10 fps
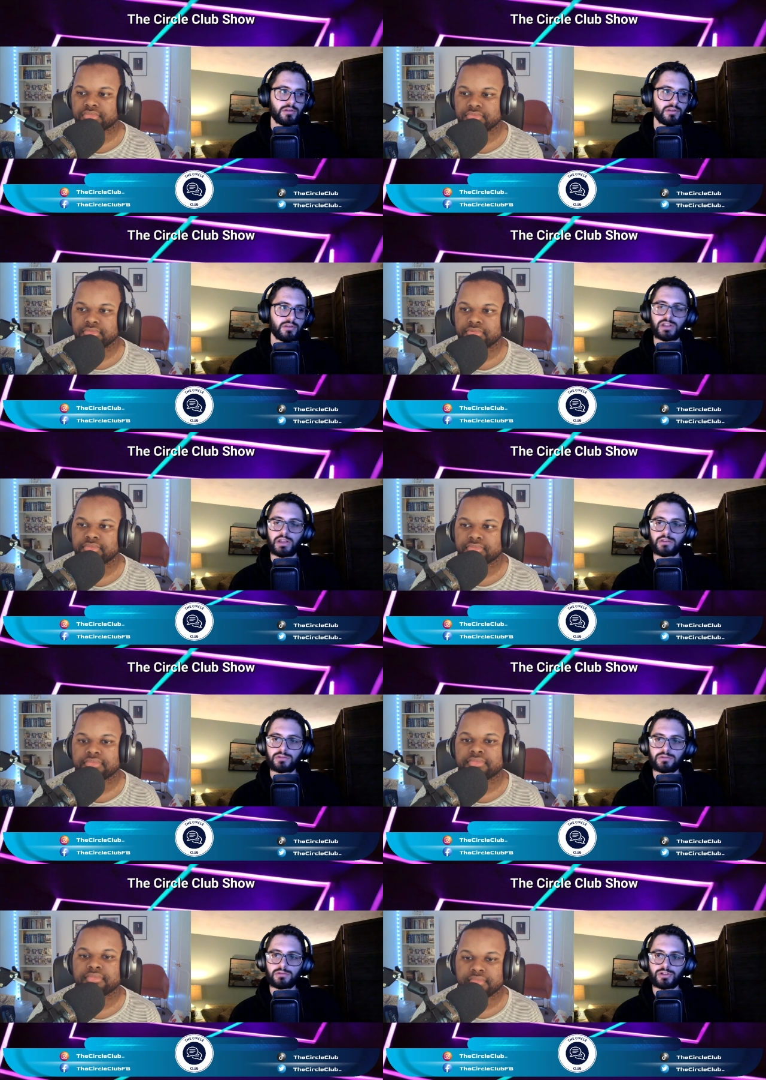
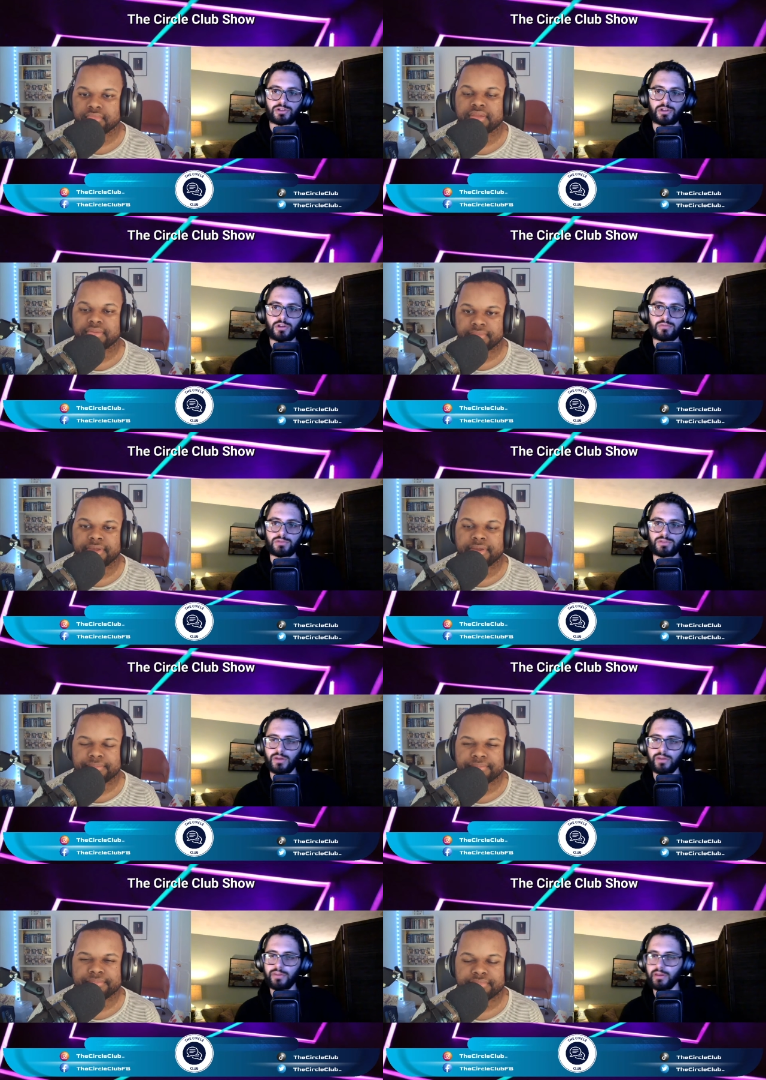Speaker 1: stakes in a show. Yeah. So
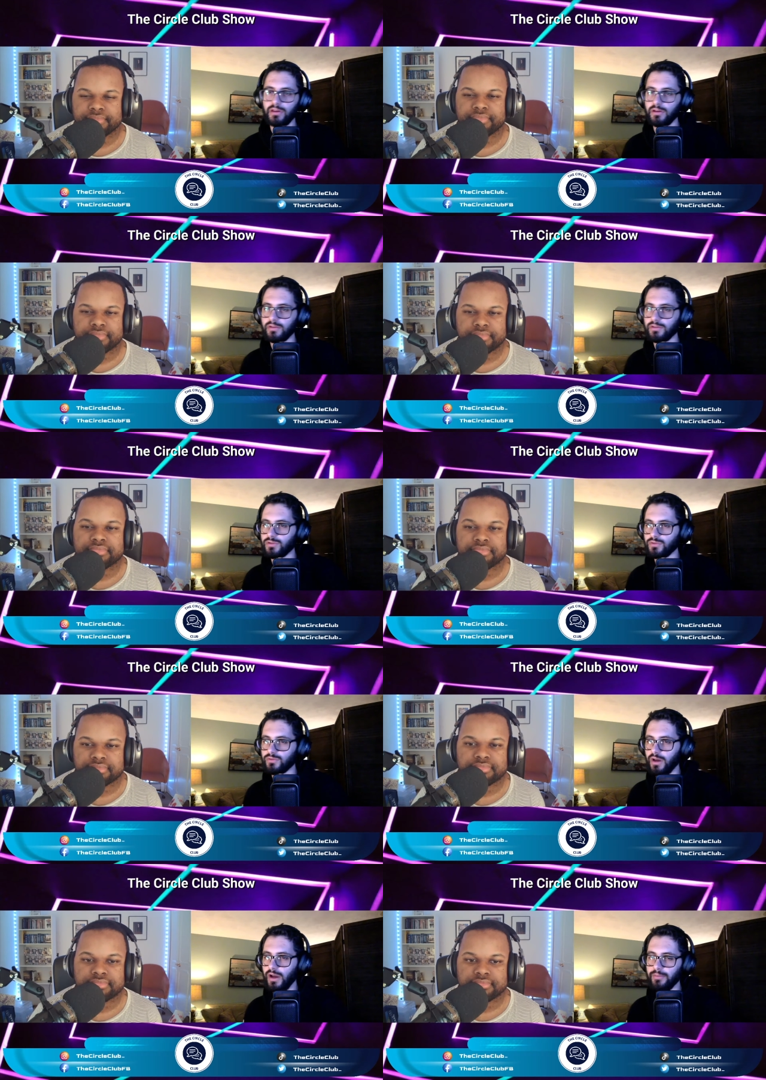I think this whole
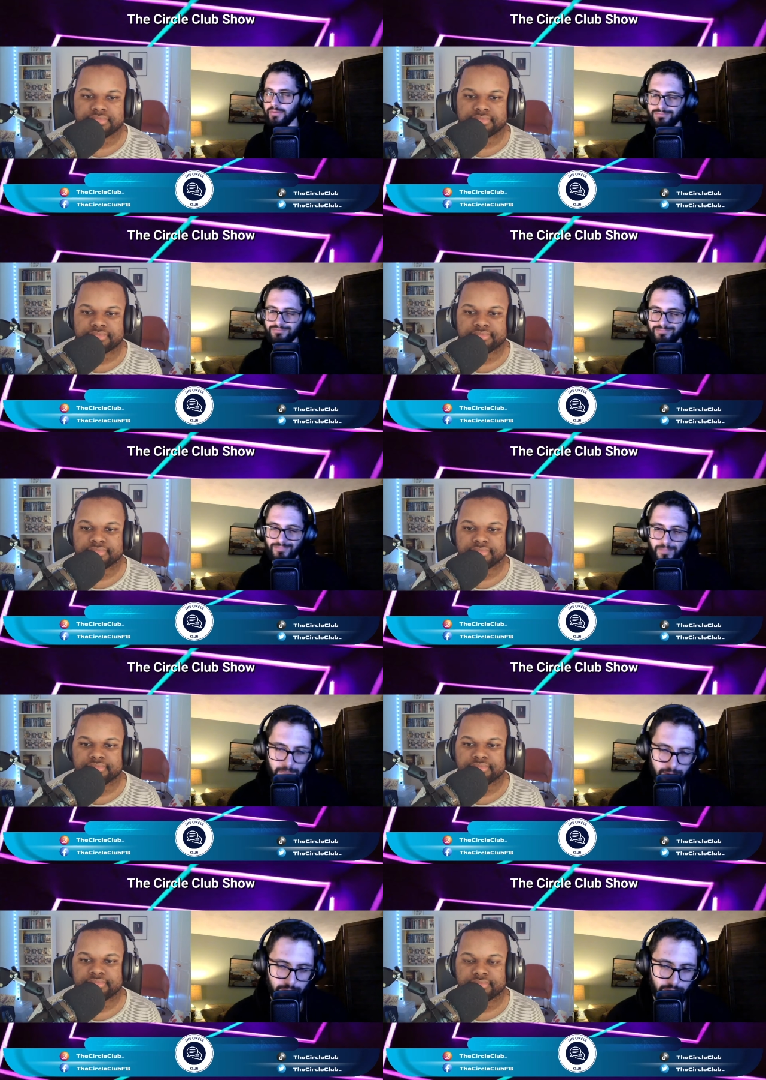time thing,
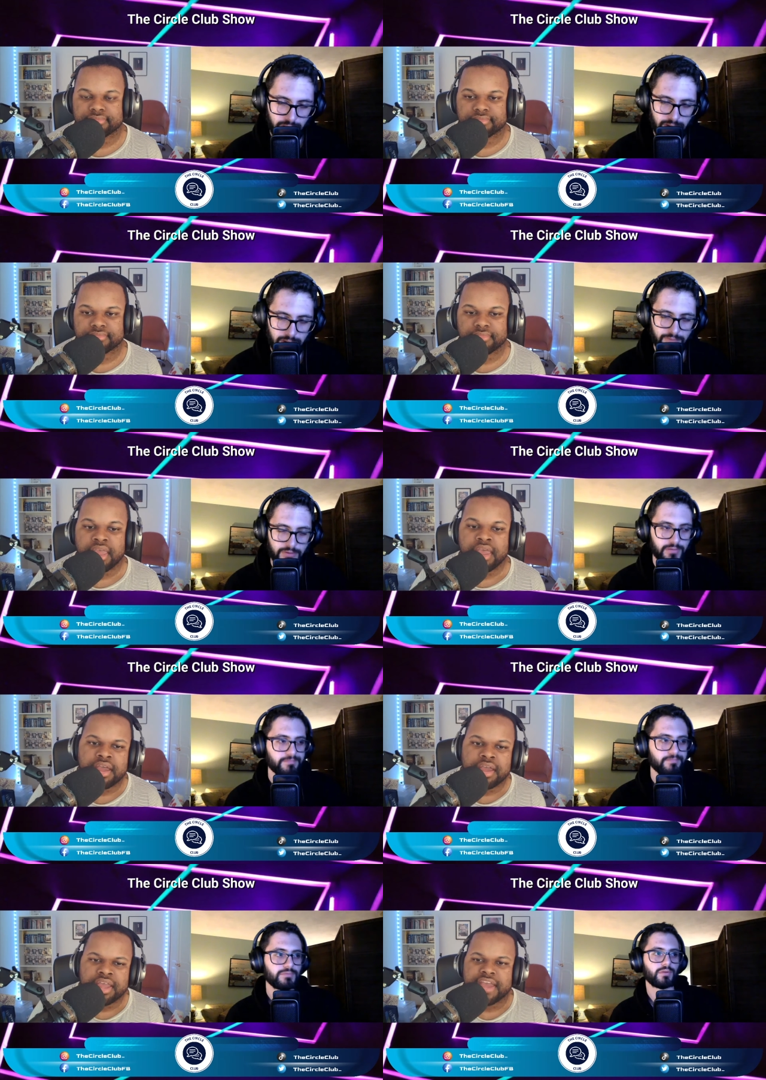pretty
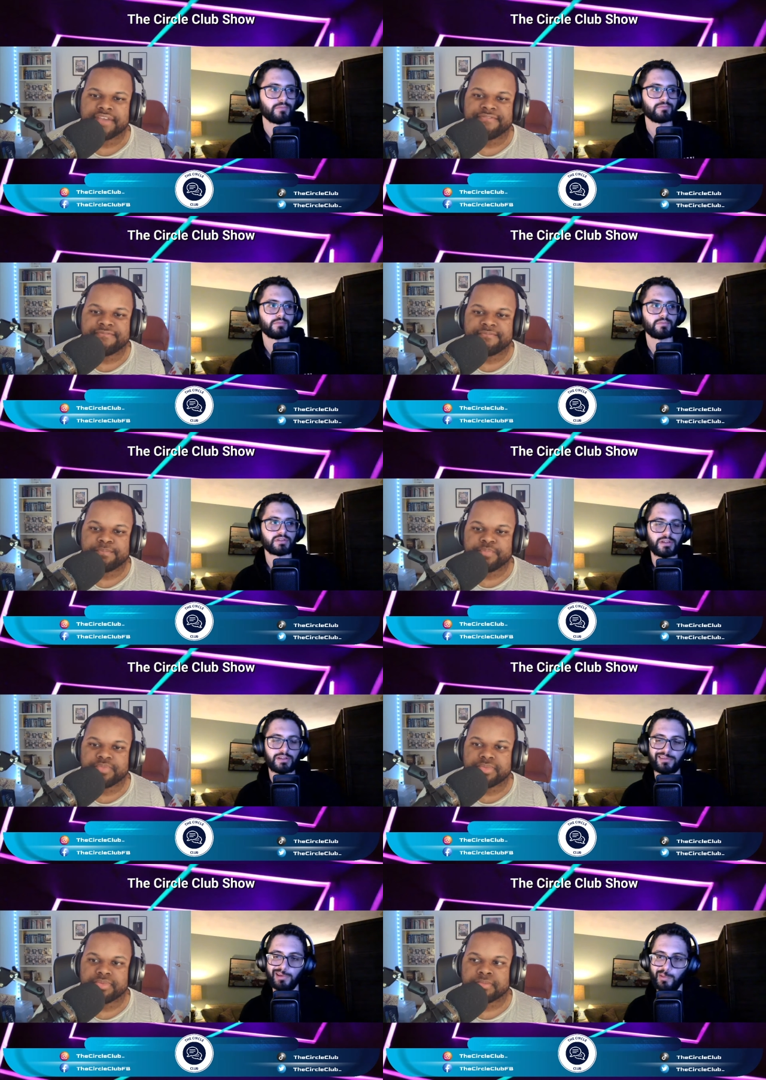nifty.
Speaker 2: So I'm
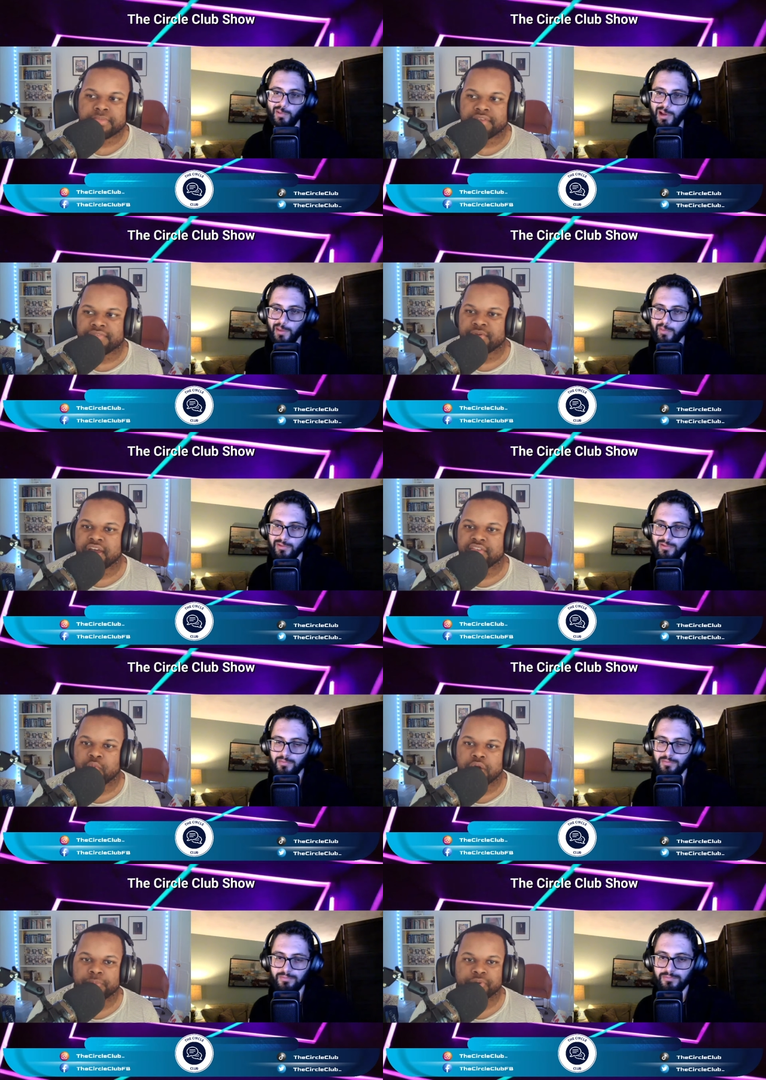excited to see what happens. If you have
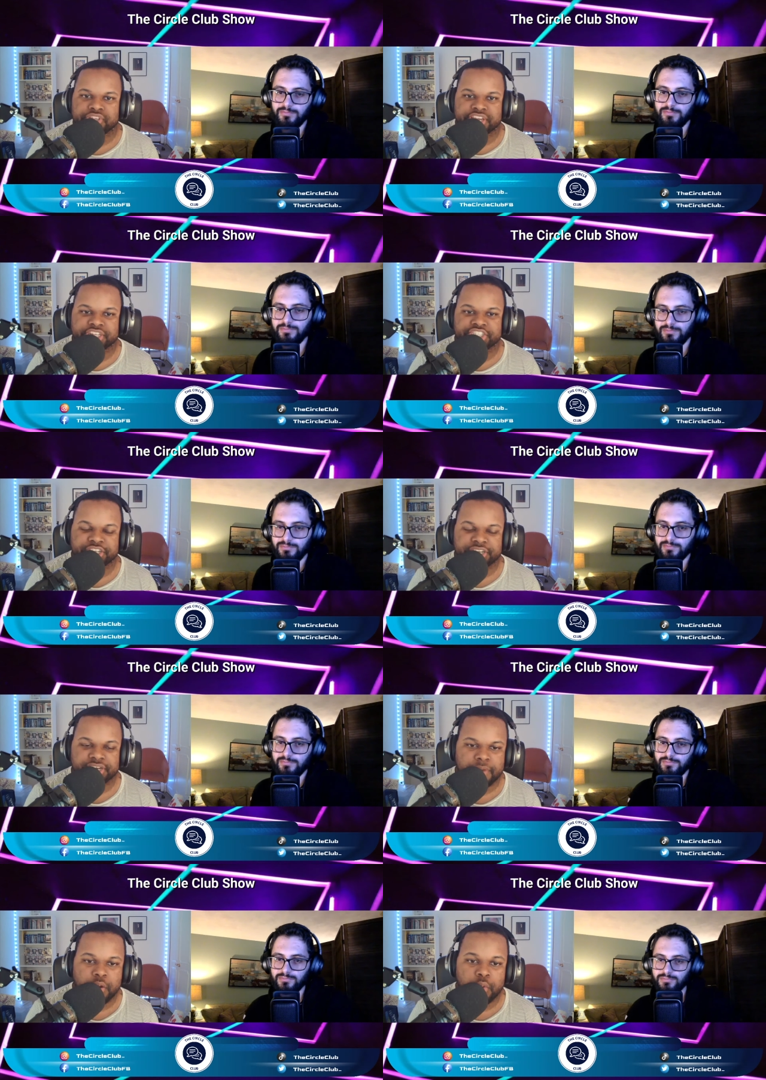one prediction
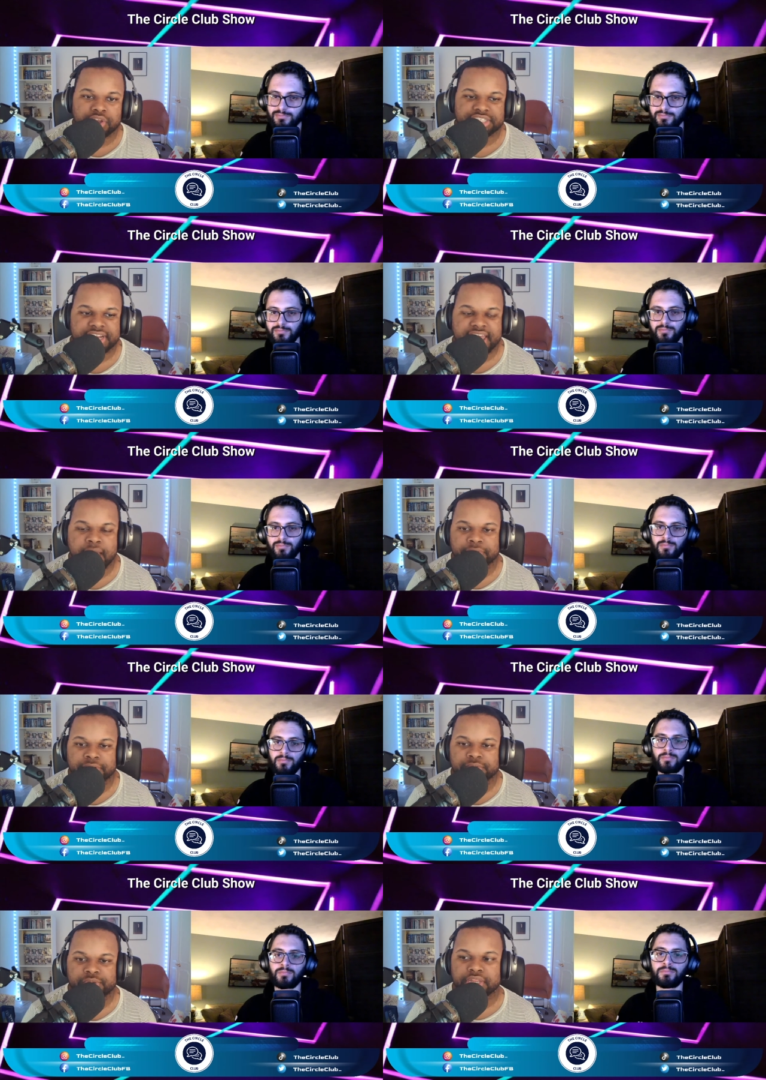about what's going to happen
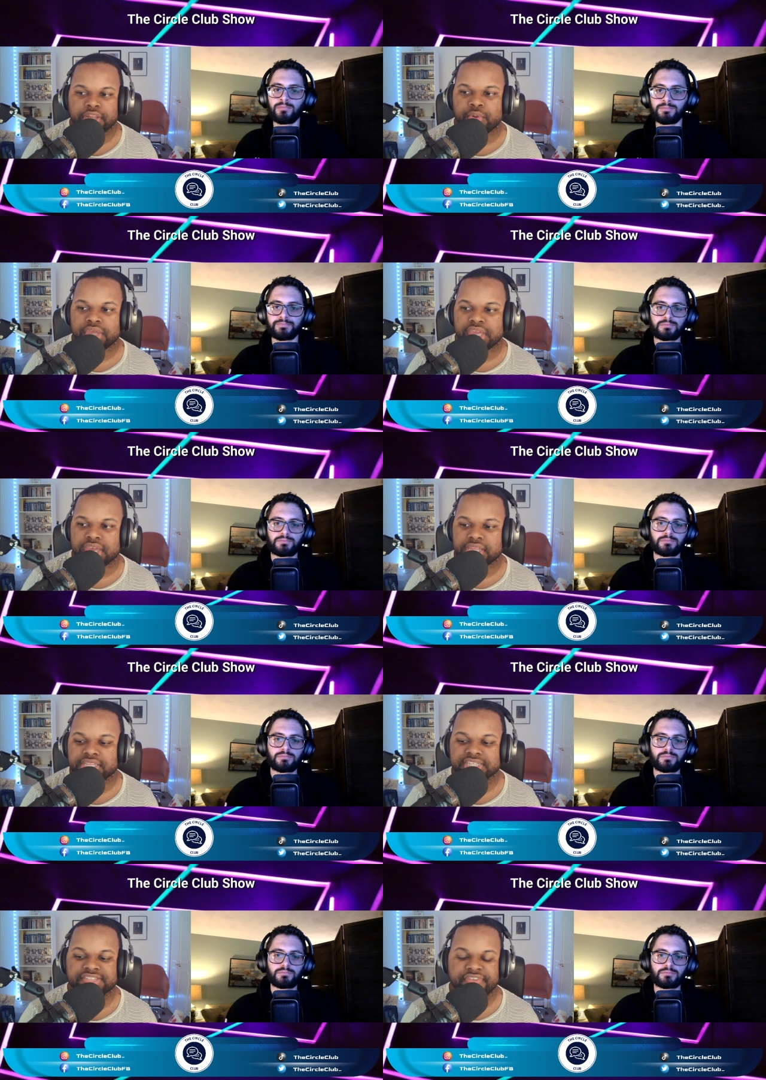between Loki and
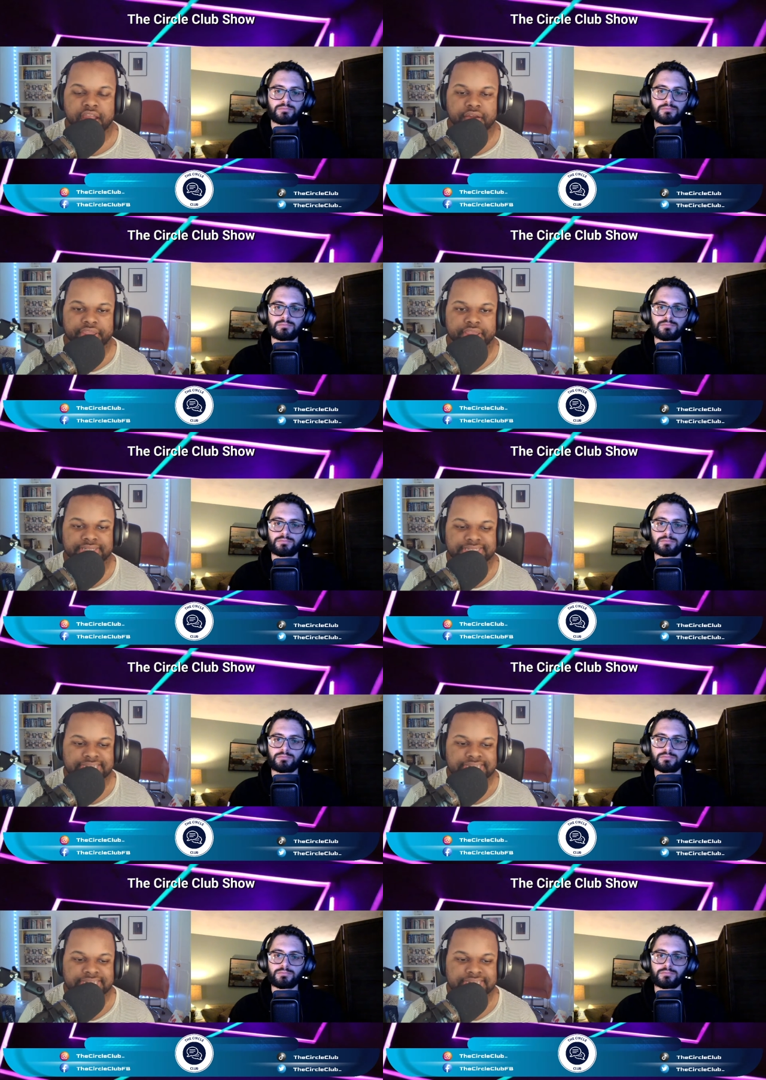this variant,